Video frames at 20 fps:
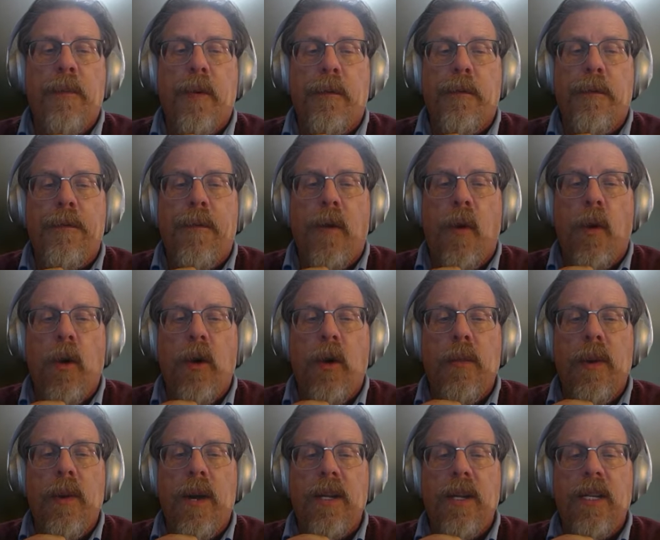
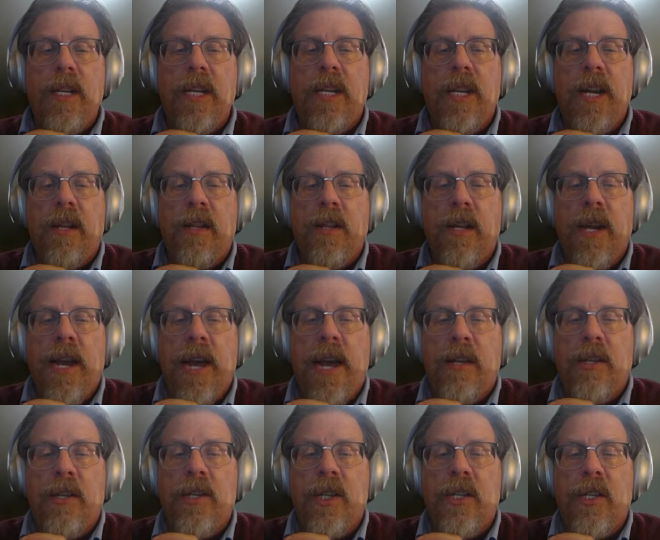Perform a detailed
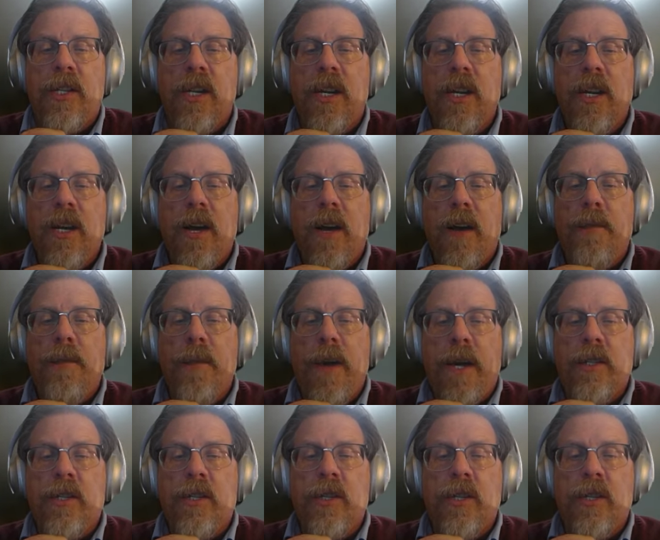analysis of
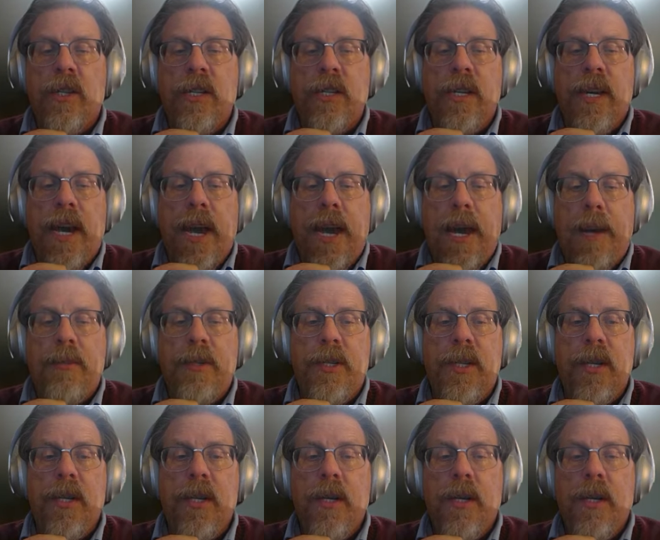metrics and
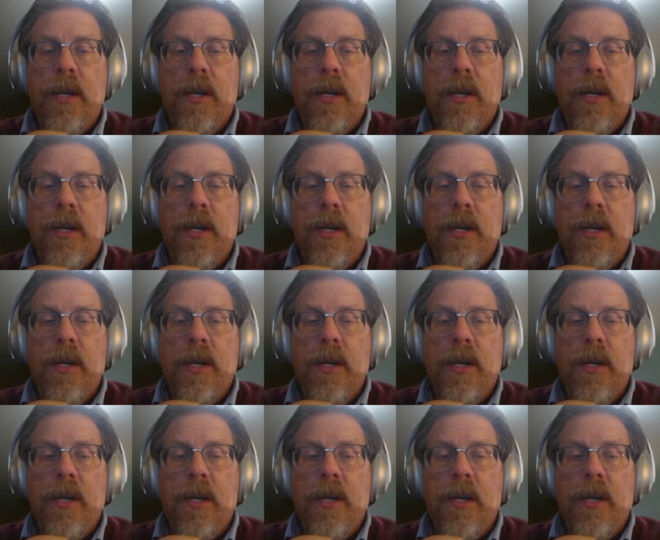gaps.